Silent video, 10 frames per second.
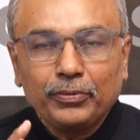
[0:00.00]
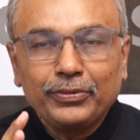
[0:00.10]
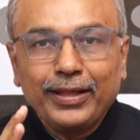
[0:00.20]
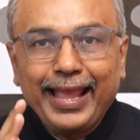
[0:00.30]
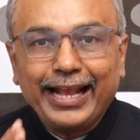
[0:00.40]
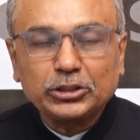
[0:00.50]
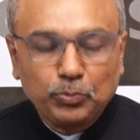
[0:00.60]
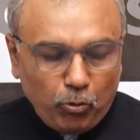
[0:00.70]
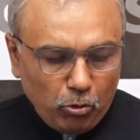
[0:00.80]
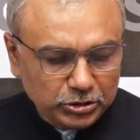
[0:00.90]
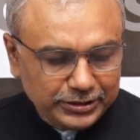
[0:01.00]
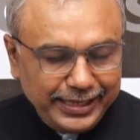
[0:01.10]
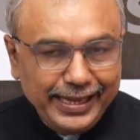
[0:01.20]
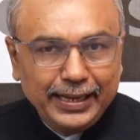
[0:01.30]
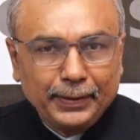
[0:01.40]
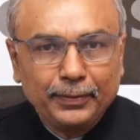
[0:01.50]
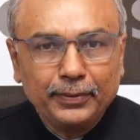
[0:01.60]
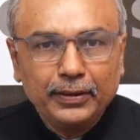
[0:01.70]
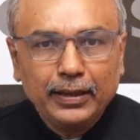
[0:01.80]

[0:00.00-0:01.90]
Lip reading: the exposed king.